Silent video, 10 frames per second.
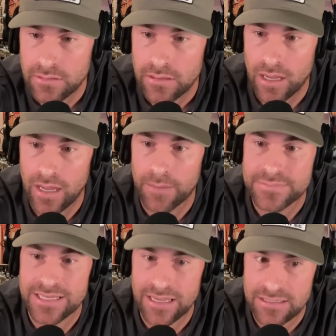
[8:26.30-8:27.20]

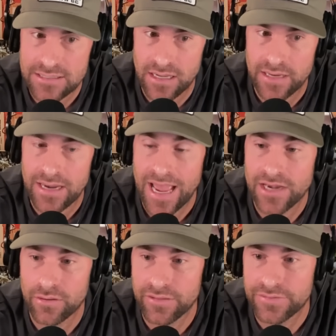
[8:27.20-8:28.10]
to get done. I
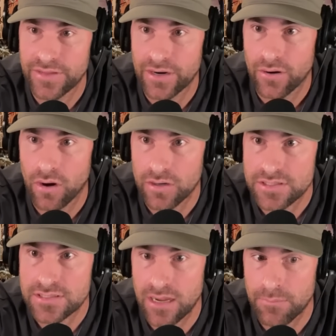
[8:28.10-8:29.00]
know that there are
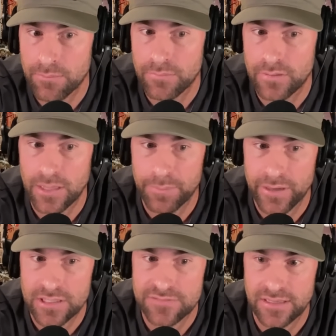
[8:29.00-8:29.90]
some
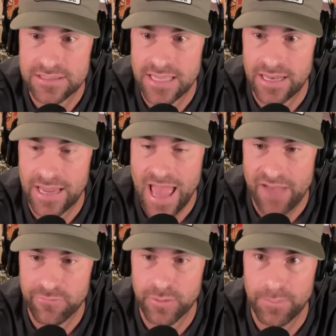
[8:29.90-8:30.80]
appearance fees that like
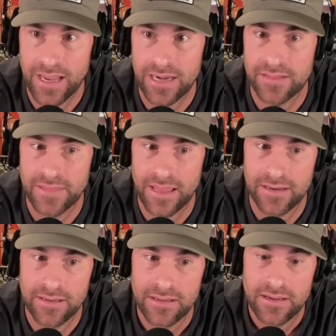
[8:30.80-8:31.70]
half would be paid. And
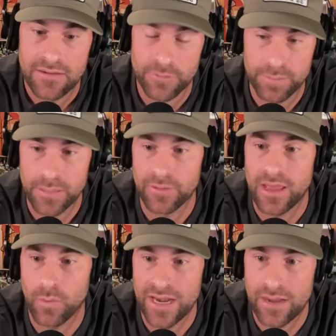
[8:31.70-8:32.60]
then for people
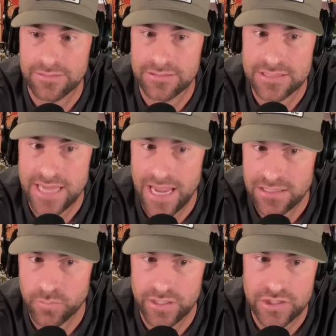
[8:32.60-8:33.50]
that went out and
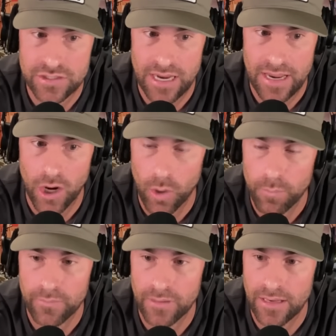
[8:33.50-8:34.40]
tanked, which I
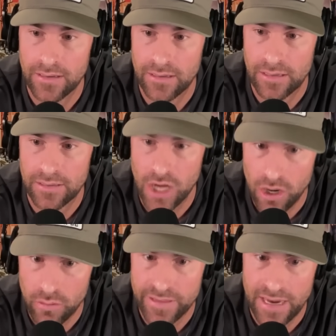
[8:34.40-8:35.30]
hope and
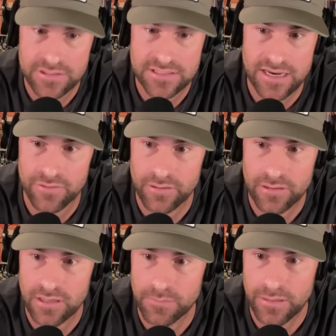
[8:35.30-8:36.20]
know that I was never
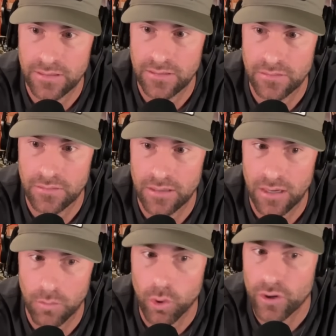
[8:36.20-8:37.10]
going to be
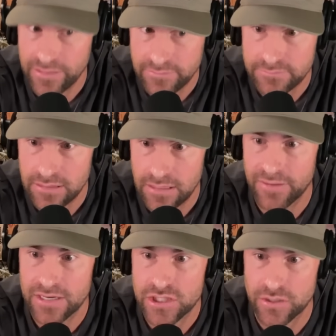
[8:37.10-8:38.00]
a worry.
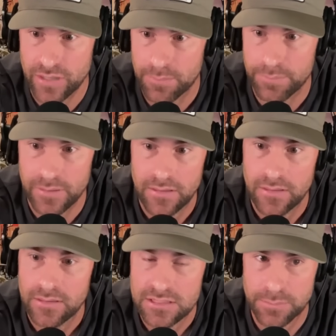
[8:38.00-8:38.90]
If I showed up
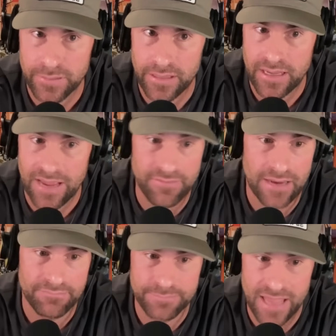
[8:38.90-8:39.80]
to play,
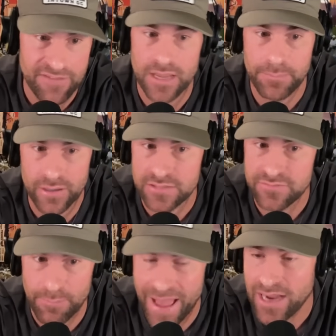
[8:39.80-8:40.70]
I gave my appearance
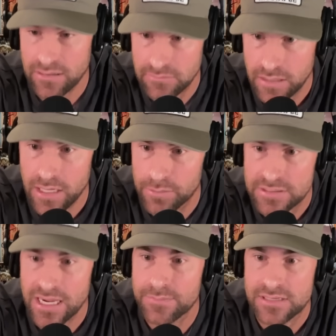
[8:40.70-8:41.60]
fee back a couple
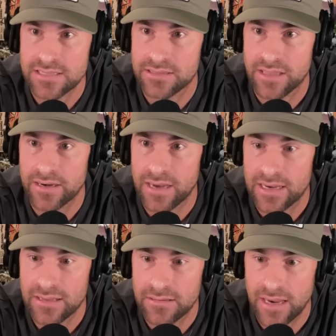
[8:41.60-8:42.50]
of times because I thought
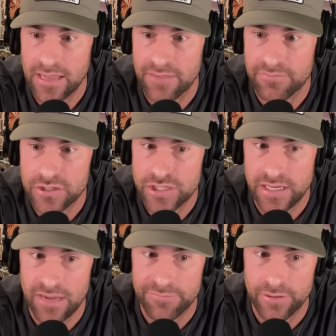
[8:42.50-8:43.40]
I gave a
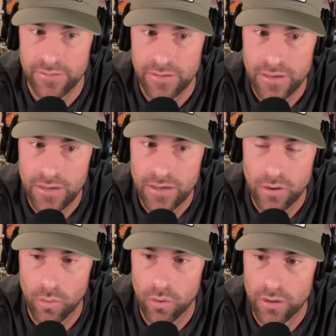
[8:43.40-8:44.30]
shitty effort,
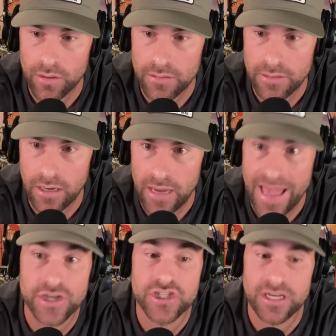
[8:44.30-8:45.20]
or
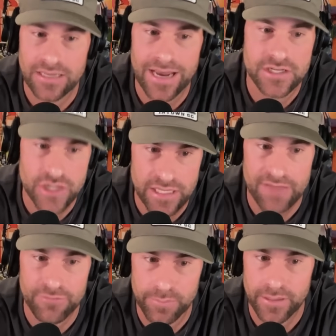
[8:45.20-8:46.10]
had not a shitty
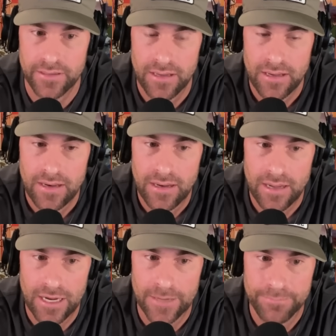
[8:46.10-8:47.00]
effort, but
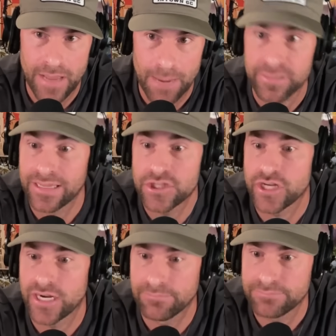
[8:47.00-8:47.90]
I played
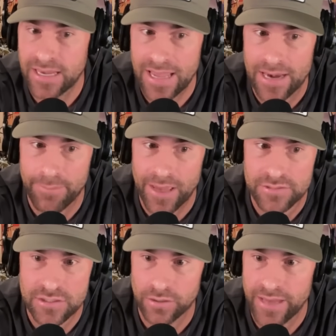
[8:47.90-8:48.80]
shitty and had a bad
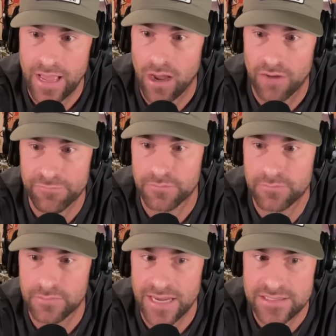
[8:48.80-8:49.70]
result and
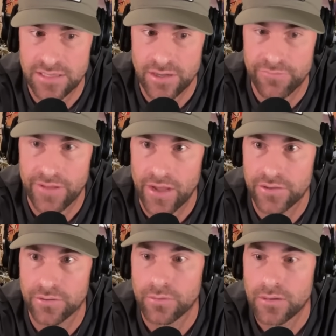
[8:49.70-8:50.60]
offered next to no
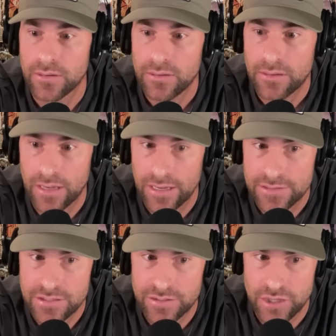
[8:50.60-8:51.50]
value
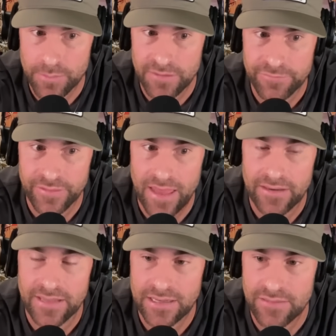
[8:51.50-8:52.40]
to the tournament for
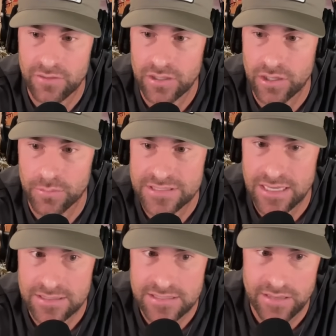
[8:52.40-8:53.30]
that given year with
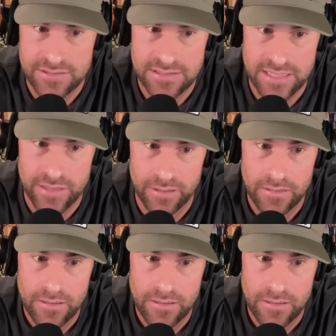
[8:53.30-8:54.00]
ticket sales, et cetera.